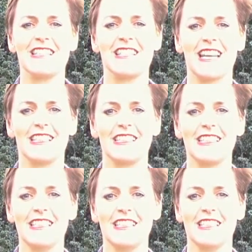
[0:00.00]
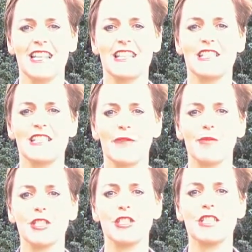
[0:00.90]
Secondly,
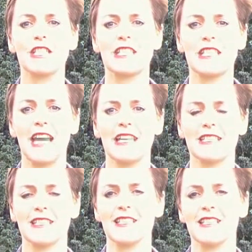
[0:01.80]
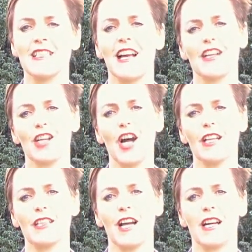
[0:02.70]
establish the standards and
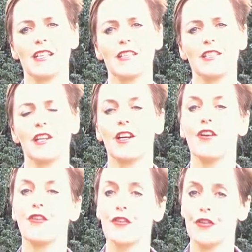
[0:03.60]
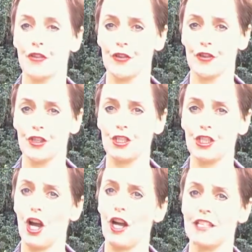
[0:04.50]
guidelines that
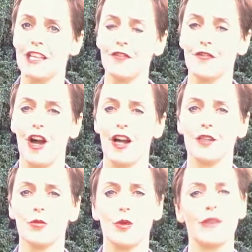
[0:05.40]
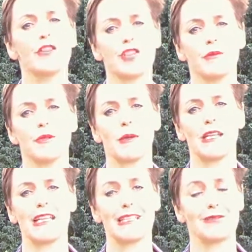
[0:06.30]
identify when the job's
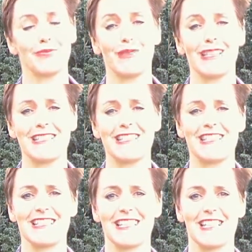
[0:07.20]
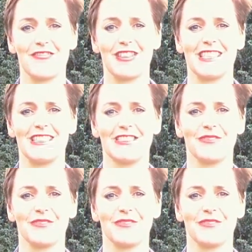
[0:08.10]
been completed successfully.